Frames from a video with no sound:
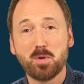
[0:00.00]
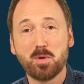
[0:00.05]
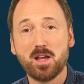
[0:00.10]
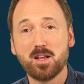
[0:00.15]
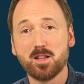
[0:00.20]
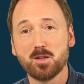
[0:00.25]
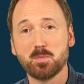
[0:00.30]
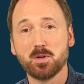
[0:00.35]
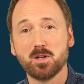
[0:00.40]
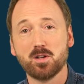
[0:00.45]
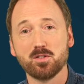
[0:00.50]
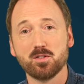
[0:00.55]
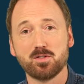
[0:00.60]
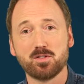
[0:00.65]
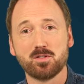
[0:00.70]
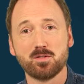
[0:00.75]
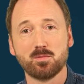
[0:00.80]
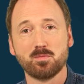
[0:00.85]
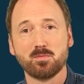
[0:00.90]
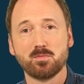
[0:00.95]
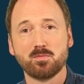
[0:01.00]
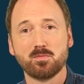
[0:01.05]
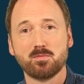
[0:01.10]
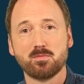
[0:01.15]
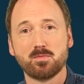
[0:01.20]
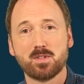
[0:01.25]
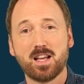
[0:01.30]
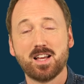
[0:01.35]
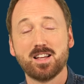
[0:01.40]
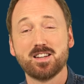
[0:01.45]
paying the bills.
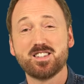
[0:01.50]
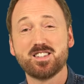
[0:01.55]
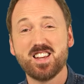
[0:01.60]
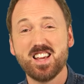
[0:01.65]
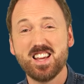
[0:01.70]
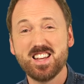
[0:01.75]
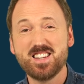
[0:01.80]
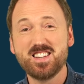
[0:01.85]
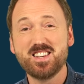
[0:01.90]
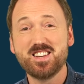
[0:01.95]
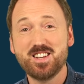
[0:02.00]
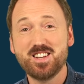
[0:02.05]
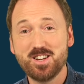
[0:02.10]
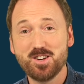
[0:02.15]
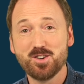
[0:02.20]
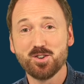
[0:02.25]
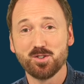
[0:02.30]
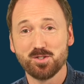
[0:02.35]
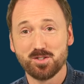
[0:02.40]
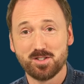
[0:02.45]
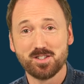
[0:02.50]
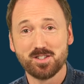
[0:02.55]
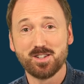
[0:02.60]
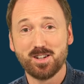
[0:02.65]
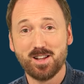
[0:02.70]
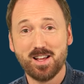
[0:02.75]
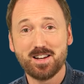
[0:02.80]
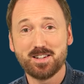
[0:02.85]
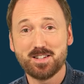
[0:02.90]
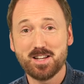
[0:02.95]
10 years is a
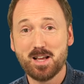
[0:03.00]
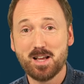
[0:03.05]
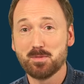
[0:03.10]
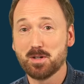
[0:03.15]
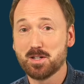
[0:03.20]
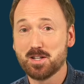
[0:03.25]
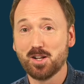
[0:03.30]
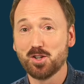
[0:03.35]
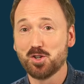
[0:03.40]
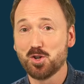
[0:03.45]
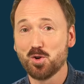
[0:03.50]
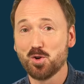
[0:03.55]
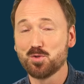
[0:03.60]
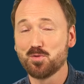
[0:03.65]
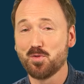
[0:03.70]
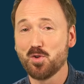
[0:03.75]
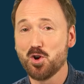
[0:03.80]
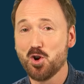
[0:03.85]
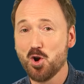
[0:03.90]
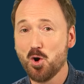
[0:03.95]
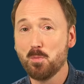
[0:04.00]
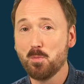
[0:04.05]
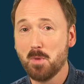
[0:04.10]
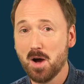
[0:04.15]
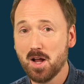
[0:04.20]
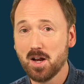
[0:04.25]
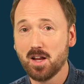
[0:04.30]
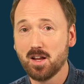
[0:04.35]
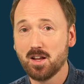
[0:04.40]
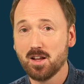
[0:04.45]
lot of time to tell jokes for no
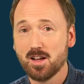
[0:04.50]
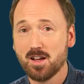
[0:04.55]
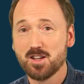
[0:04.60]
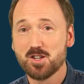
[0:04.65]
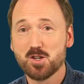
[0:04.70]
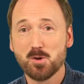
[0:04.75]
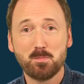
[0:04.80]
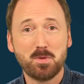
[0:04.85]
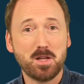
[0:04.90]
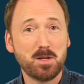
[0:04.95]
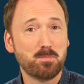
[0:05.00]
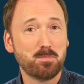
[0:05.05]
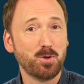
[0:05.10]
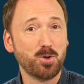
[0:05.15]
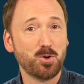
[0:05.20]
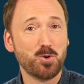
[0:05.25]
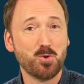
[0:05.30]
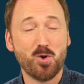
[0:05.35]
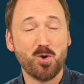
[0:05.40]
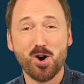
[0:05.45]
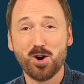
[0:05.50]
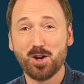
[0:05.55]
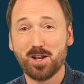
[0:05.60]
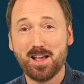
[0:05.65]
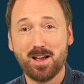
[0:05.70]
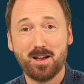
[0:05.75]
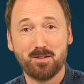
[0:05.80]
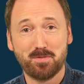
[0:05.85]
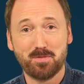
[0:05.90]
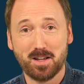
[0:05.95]
money to people who aren't
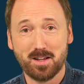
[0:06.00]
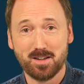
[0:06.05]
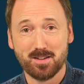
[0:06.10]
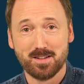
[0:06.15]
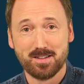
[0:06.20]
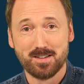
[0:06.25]
laughing.